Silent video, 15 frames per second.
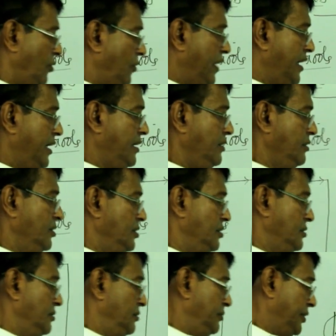
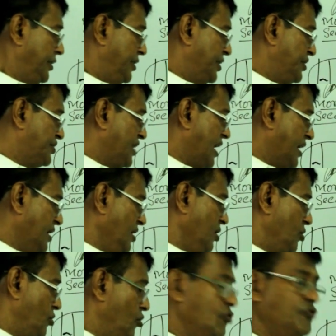where it is
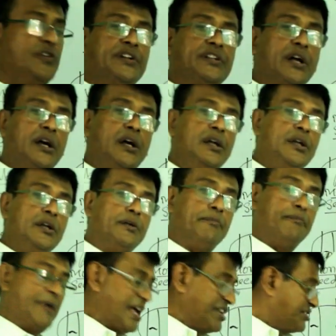done over the
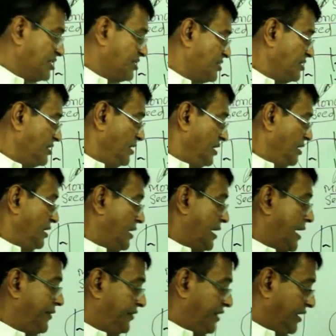branches
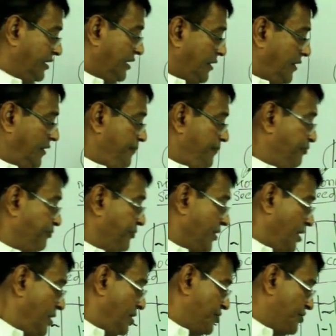and then
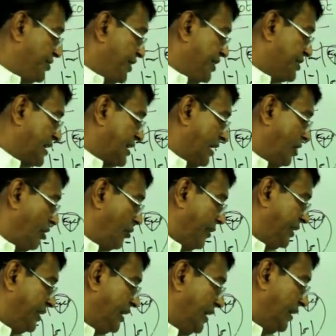the seeds along
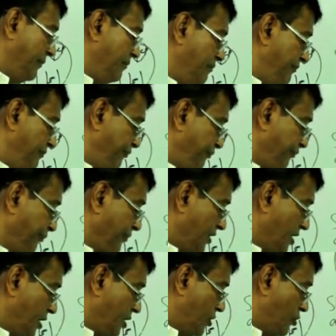with
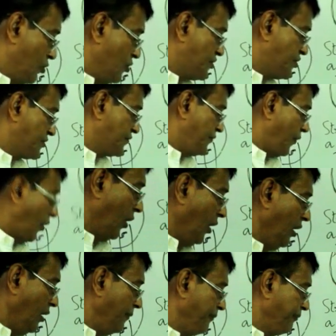the roots
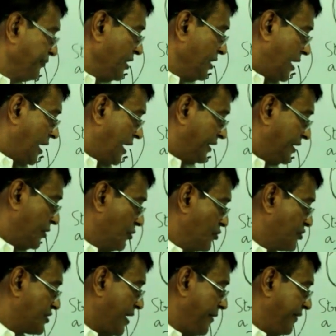fall, and the
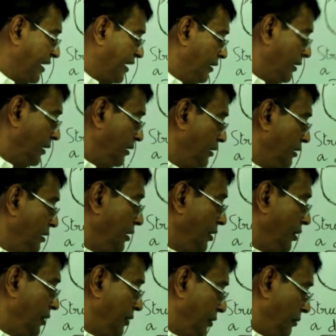roots having a
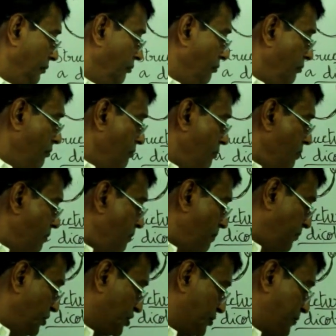
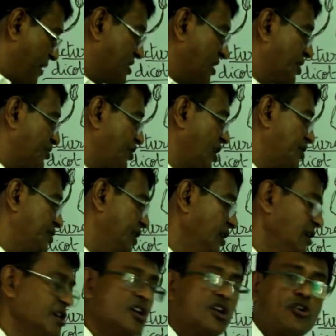special
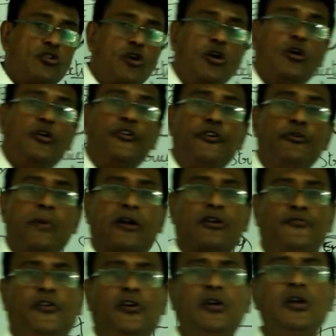structure called
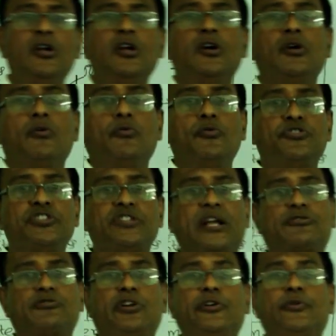pneumatophore, which is
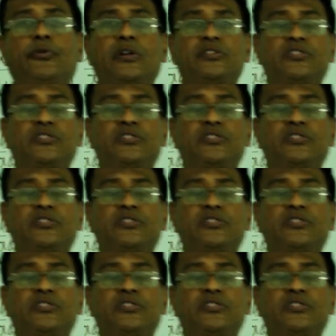actually known as